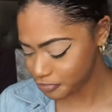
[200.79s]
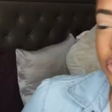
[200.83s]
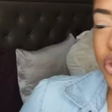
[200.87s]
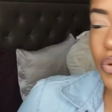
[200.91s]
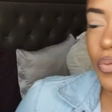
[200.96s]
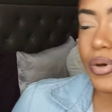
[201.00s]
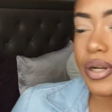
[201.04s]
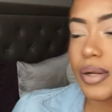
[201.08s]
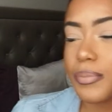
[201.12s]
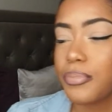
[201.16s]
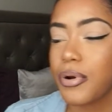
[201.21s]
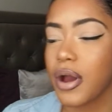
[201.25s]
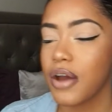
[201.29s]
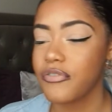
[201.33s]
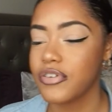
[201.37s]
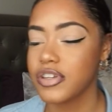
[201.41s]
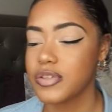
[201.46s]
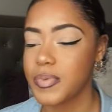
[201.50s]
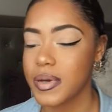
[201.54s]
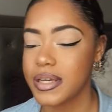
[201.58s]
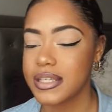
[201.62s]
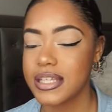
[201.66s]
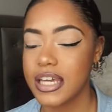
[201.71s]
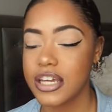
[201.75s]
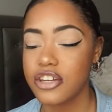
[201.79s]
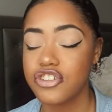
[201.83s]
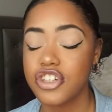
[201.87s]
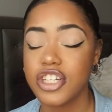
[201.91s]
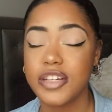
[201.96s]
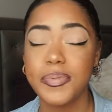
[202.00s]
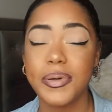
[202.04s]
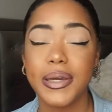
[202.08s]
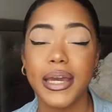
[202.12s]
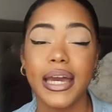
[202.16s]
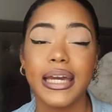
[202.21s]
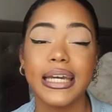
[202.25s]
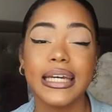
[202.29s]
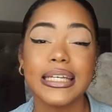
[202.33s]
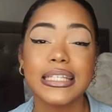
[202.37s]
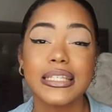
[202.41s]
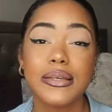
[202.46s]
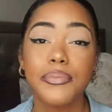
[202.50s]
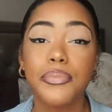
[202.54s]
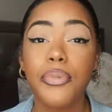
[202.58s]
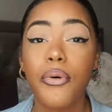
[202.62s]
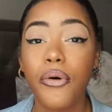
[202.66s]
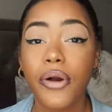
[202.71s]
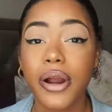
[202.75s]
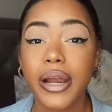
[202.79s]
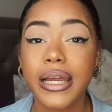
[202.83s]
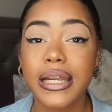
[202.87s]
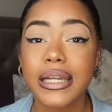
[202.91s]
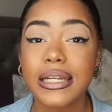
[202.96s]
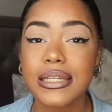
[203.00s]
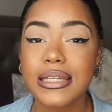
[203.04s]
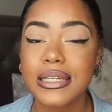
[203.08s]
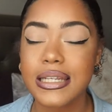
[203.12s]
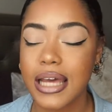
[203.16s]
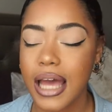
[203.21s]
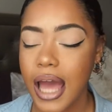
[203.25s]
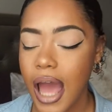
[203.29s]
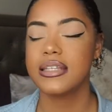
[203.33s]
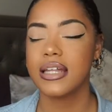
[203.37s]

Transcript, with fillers: So I want to preface by saying GPA is important.